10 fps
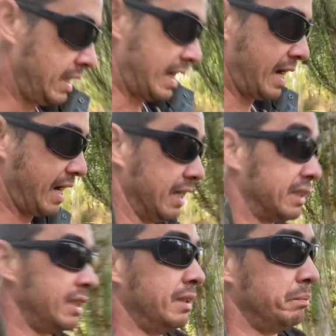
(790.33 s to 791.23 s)

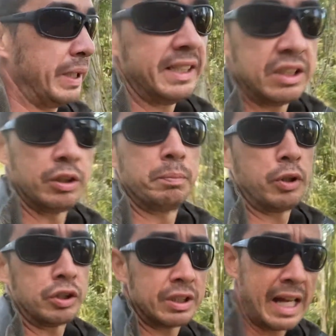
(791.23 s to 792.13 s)
at B2
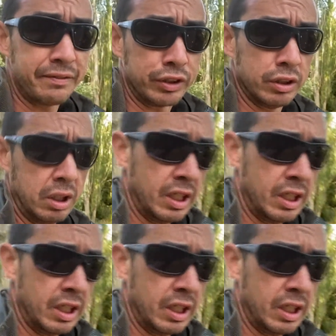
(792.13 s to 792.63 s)
plus level,